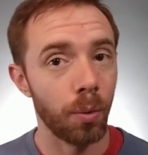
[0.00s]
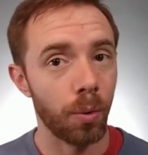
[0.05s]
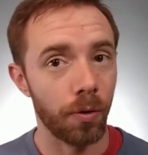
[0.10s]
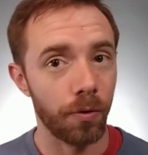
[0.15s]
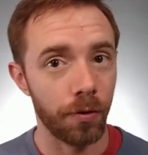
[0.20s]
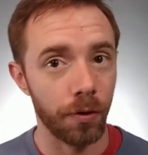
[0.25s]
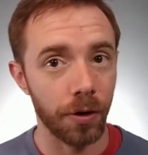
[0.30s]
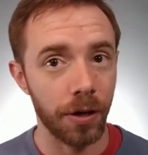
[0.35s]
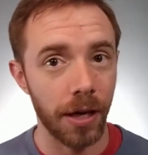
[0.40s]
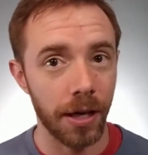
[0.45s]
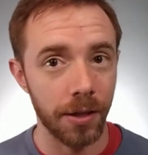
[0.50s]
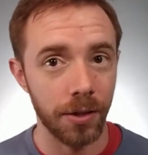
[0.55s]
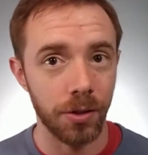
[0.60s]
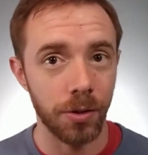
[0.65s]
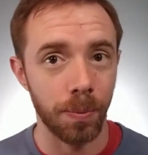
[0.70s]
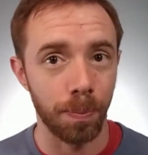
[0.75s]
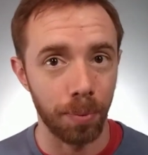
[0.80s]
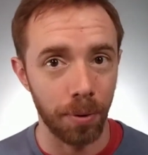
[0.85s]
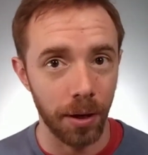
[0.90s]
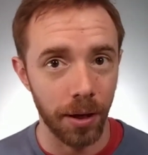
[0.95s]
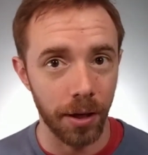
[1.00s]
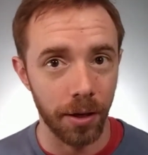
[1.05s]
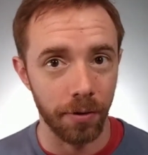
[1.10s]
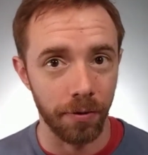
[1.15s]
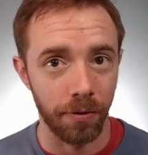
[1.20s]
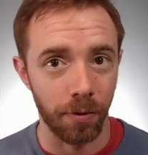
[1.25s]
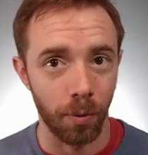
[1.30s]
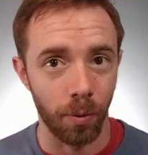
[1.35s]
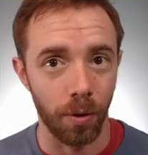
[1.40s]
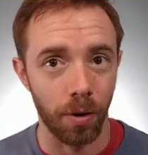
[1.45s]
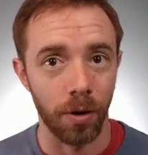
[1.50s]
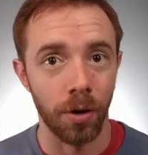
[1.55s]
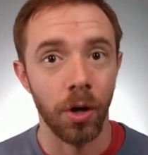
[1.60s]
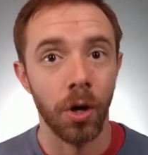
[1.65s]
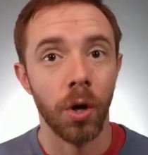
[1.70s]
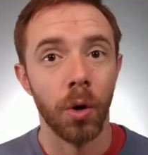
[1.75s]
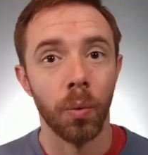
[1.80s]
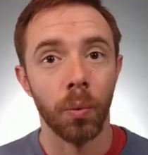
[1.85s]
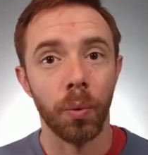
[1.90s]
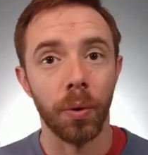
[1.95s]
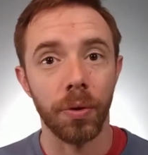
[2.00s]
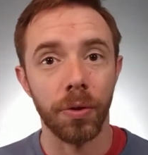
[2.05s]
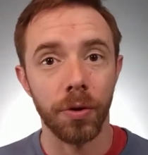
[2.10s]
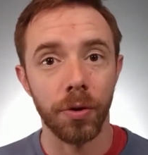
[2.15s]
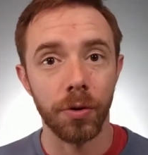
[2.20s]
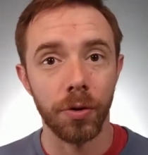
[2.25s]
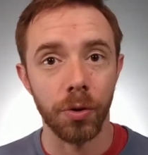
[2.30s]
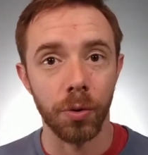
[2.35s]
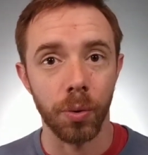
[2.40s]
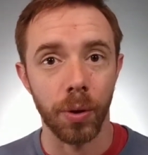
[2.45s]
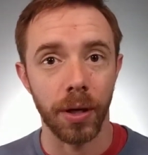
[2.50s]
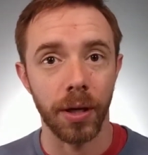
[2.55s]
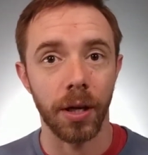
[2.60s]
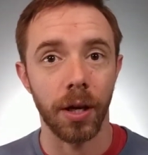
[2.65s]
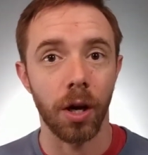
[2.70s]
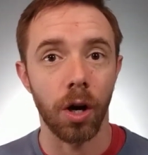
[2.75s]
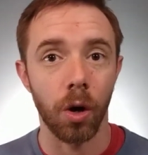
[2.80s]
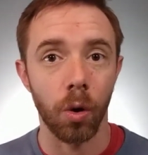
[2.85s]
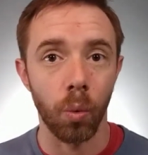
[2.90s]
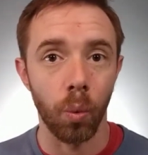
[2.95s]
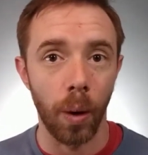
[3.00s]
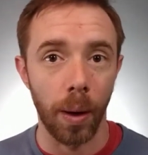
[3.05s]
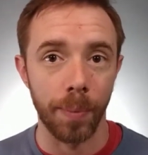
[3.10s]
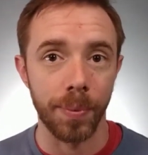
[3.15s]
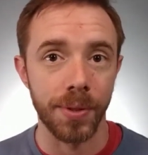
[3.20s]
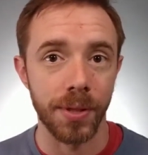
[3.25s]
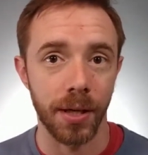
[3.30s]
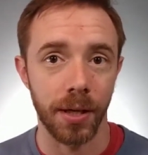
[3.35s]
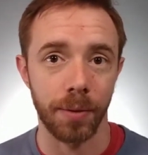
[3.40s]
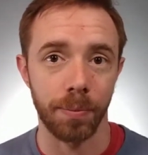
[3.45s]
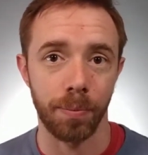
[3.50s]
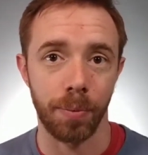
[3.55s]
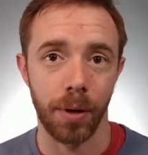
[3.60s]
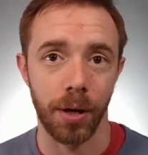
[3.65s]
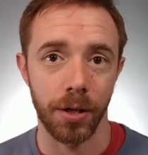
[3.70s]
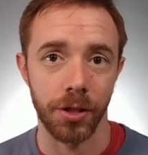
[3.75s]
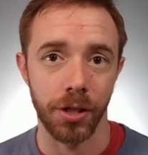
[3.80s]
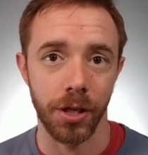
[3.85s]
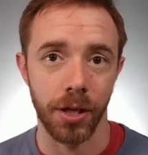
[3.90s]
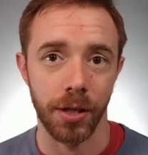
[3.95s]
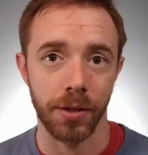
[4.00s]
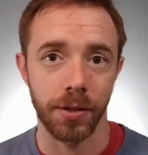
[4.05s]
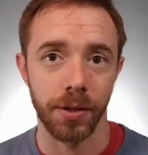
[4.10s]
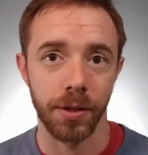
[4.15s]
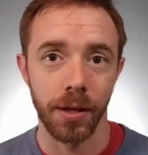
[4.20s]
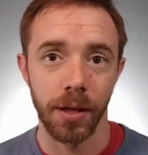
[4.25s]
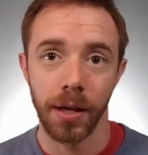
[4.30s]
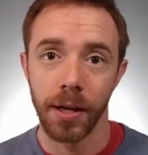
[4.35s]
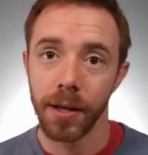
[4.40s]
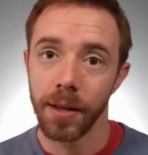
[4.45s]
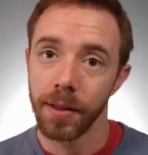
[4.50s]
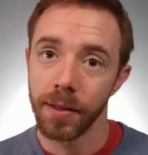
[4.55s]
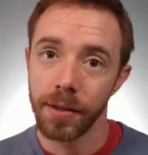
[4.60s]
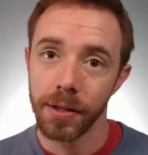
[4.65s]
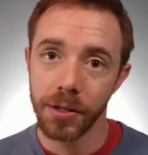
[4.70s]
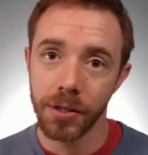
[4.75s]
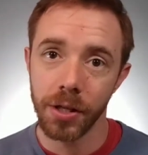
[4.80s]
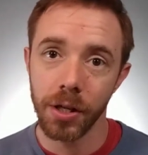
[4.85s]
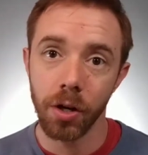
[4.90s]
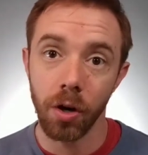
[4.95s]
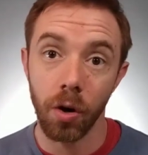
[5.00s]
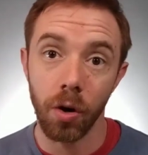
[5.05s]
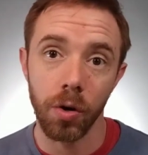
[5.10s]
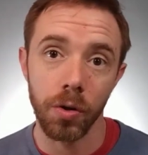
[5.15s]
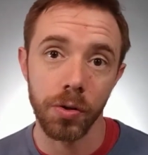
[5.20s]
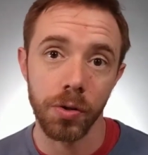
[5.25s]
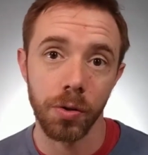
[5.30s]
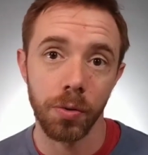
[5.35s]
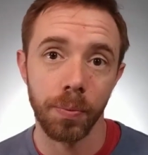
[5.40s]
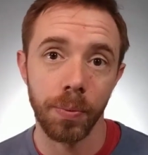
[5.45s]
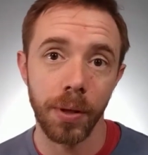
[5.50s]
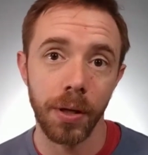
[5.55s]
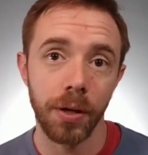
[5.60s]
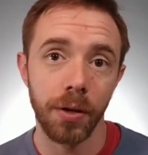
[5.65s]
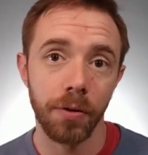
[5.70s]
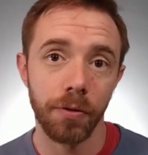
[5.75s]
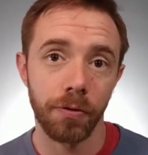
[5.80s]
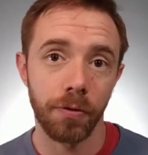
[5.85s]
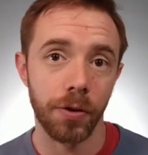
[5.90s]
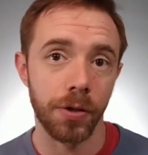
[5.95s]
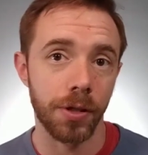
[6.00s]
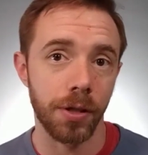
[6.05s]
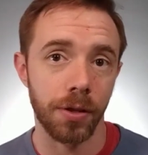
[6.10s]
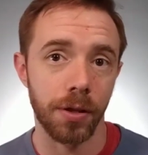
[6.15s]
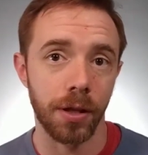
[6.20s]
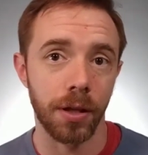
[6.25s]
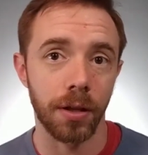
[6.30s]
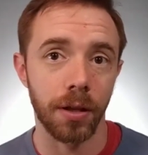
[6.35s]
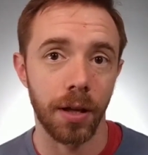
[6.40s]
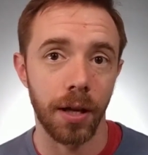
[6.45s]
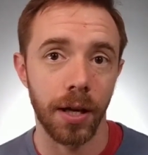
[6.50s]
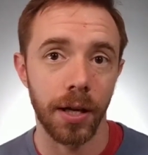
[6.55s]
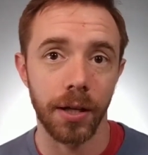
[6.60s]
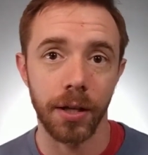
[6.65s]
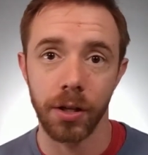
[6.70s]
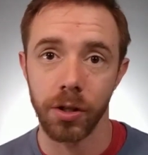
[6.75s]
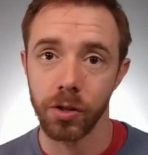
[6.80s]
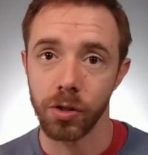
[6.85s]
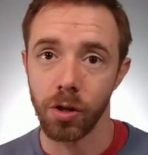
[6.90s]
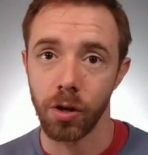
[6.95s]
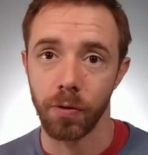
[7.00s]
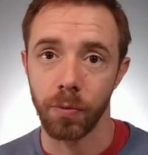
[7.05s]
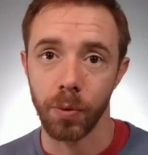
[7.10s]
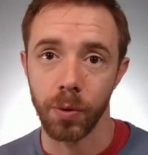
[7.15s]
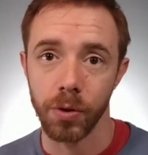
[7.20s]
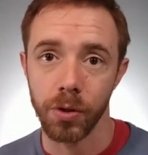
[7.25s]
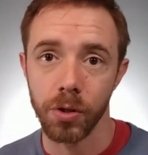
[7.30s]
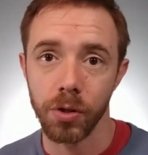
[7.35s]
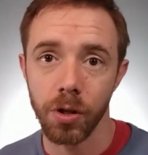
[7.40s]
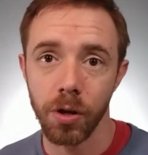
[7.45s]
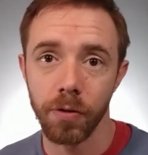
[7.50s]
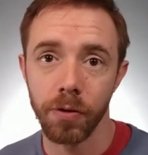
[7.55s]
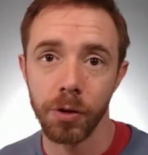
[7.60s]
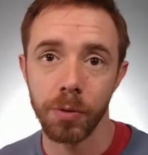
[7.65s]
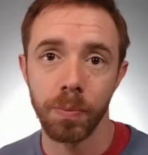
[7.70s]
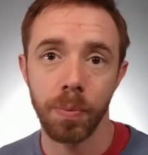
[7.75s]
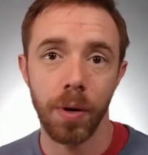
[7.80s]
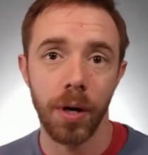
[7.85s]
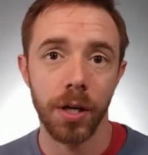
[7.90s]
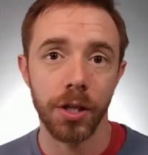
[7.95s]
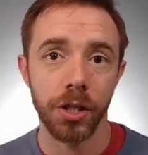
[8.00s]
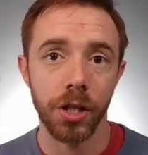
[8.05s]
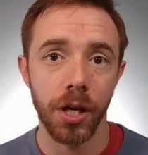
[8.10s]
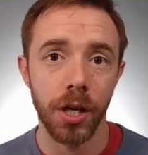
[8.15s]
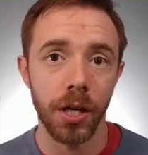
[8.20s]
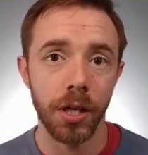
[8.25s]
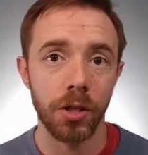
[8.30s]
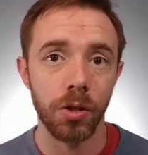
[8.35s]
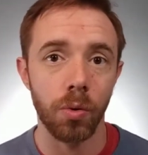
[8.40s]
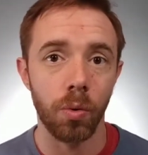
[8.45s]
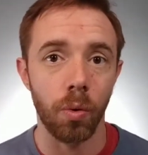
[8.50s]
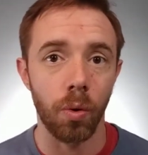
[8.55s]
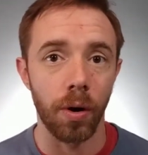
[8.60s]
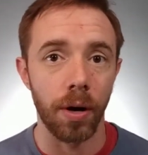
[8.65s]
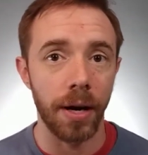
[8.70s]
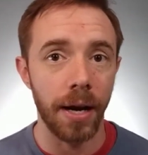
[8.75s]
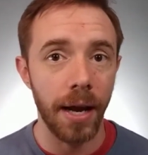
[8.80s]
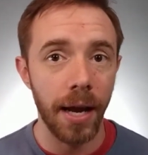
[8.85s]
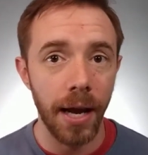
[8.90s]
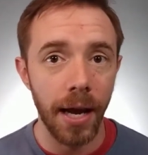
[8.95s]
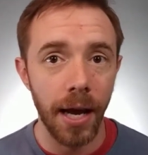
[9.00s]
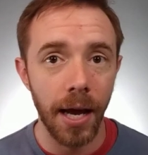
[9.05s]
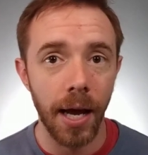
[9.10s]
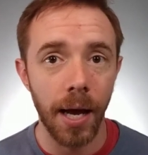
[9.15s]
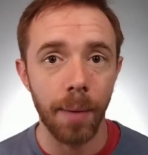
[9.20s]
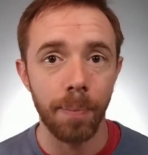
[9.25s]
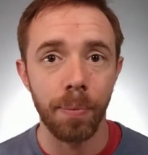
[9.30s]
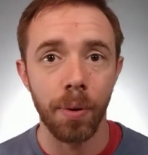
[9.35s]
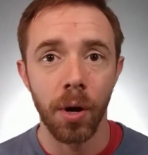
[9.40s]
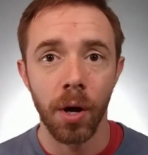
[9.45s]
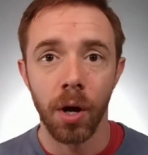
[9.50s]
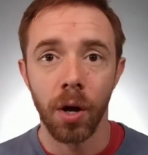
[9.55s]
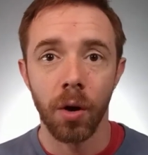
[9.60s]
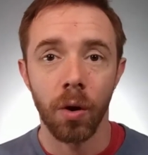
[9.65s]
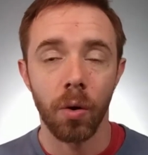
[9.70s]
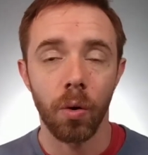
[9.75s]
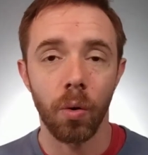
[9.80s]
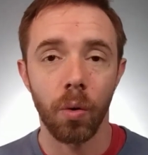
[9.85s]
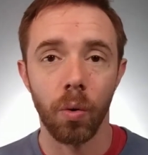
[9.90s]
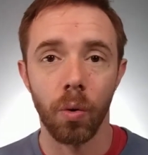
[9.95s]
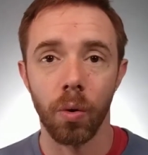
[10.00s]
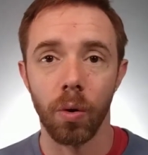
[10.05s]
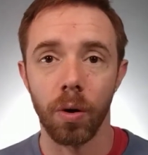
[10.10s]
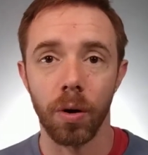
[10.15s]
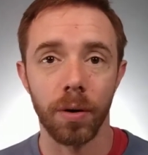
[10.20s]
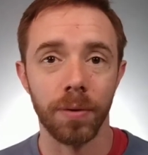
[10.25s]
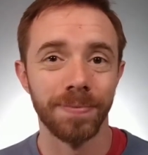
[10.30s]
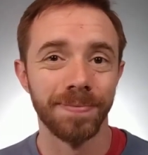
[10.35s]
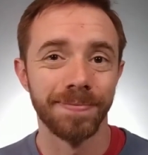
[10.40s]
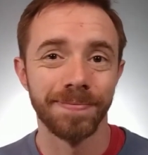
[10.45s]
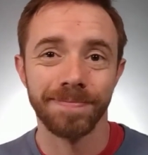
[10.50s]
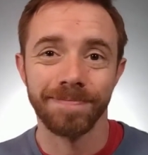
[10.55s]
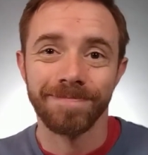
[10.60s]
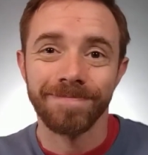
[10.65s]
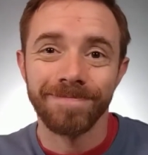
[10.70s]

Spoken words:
to plan for when they're doing a website project. This can also be for something like a software as a service project or an app or